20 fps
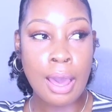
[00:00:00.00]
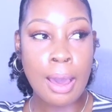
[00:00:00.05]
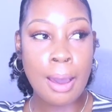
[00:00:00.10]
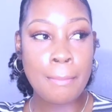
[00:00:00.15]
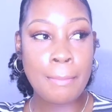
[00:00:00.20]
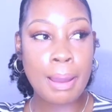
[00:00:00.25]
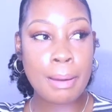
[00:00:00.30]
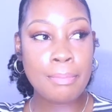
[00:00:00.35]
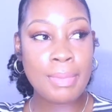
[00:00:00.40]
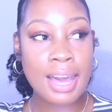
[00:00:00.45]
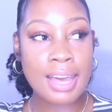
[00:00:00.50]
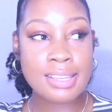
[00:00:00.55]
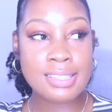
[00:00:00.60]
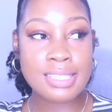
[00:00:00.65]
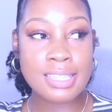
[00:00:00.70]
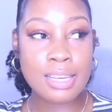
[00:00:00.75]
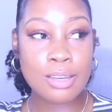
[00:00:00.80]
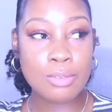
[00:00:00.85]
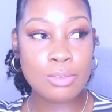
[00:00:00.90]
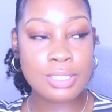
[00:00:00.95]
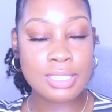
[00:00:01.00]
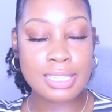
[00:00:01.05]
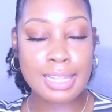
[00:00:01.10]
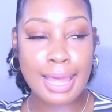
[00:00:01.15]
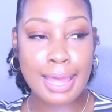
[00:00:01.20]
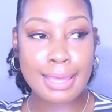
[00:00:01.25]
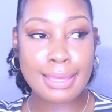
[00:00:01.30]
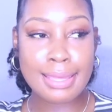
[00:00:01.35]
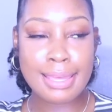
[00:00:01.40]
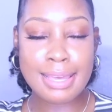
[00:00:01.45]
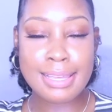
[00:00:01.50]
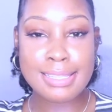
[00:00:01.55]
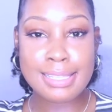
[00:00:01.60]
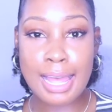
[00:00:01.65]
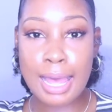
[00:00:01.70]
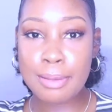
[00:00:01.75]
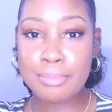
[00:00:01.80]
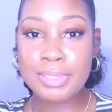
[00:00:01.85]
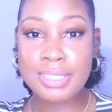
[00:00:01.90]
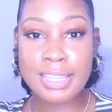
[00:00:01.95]
my mindset was like, yes,
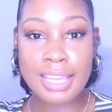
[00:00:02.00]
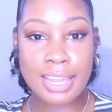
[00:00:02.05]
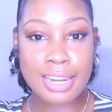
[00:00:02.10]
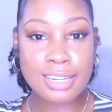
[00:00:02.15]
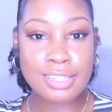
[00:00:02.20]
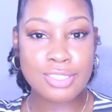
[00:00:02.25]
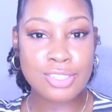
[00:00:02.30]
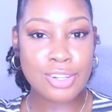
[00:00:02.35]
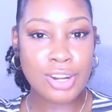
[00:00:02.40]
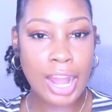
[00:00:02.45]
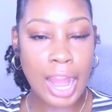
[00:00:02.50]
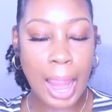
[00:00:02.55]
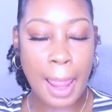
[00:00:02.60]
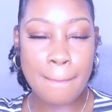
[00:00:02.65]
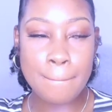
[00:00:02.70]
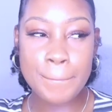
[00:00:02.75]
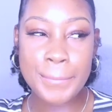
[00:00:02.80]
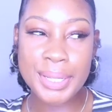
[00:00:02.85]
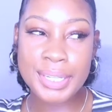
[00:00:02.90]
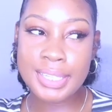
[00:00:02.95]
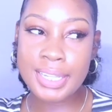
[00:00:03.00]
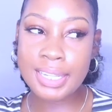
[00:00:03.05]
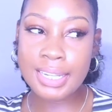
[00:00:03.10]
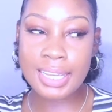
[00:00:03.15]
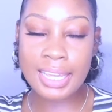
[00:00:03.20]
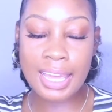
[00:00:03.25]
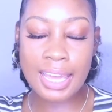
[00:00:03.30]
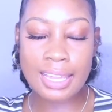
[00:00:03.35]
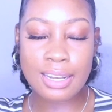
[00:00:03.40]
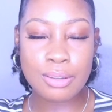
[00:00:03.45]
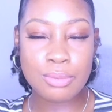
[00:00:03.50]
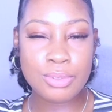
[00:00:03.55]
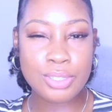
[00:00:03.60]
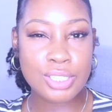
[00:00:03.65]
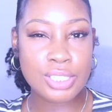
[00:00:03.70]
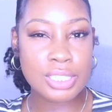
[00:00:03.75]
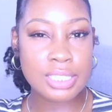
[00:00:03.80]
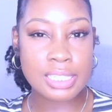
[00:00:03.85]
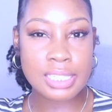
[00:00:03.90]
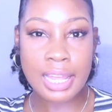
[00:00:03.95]
I'm scared as crap. But then again, it was
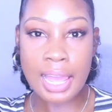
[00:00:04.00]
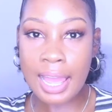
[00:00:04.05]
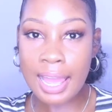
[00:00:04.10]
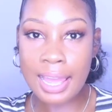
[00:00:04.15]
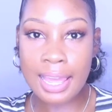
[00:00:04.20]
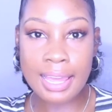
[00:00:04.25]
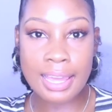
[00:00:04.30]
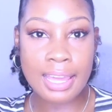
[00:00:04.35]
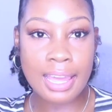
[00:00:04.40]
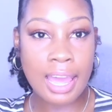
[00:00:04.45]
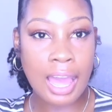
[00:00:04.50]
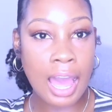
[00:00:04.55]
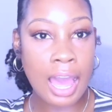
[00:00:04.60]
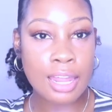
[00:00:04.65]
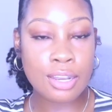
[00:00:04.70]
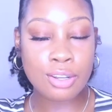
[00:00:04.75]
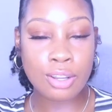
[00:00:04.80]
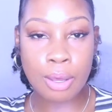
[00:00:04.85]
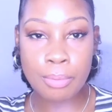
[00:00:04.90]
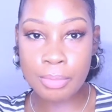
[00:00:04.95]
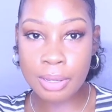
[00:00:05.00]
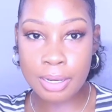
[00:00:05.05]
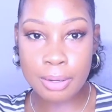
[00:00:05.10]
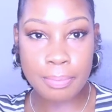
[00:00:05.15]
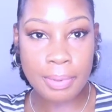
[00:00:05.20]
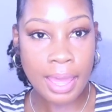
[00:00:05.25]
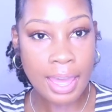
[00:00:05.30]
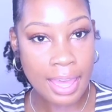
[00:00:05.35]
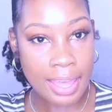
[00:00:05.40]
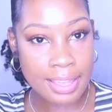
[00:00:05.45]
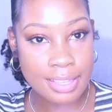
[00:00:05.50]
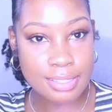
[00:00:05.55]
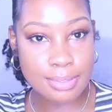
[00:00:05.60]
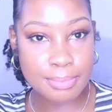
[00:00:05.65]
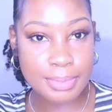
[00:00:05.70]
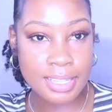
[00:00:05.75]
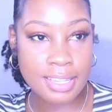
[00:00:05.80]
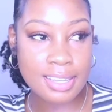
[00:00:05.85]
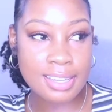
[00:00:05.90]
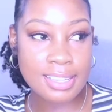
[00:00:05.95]
just like, I know I'm gonna pass,
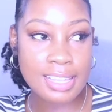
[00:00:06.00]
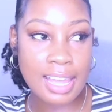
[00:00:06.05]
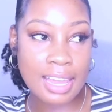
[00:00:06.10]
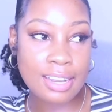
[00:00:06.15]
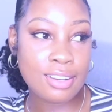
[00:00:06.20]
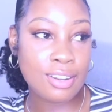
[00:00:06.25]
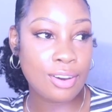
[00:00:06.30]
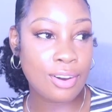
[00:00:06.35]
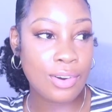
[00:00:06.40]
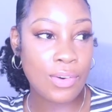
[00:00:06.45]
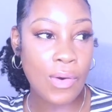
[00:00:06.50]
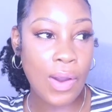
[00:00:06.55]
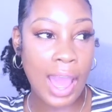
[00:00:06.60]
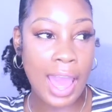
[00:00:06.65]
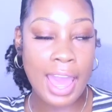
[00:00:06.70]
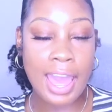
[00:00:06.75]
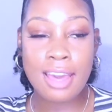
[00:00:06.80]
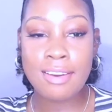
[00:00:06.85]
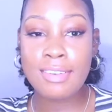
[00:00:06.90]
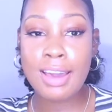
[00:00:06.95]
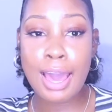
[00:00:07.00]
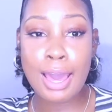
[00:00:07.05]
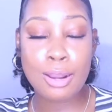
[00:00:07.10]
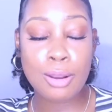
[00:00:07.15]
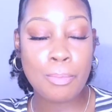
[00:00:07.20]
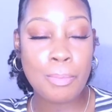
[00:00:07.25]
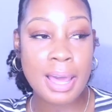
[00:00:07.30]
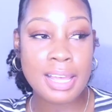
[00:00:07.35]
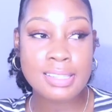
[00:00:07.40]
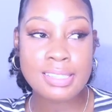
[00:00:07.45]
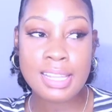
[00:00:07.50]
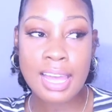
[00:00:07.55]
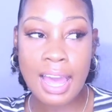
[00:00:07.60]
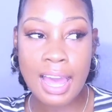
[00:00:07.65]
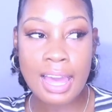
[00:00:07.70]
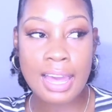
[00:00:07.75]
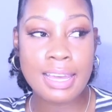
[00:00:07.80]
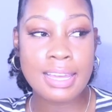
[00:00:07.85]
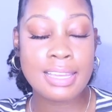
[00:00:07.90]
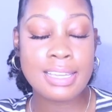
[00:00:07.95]
because I know I have God on my
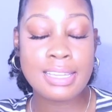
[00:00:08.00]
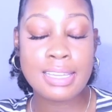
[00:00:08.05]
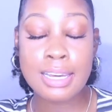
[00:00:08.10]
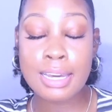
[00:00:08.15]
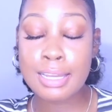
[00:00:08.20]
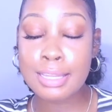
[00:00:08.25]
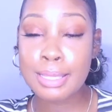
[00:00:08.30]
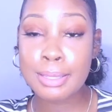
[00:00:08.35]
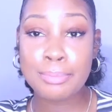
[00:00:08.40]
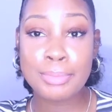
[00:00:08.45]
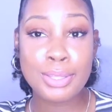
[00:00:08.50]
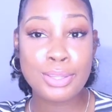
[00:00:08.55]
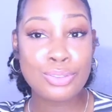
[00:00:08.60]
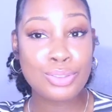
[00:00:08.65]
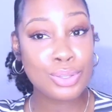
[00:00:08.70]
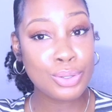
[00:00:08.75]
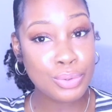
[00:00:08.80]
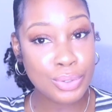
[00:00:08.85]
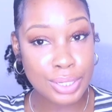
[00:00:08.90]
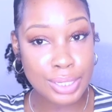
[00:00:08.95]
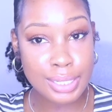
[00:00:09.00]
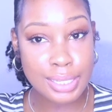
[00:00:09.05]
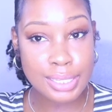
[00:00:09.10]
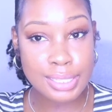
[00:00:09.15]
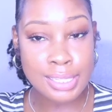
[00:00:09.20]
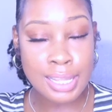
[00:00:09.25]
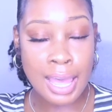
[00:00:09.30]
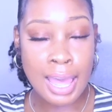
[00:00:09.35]
side and He's gonna get me through this.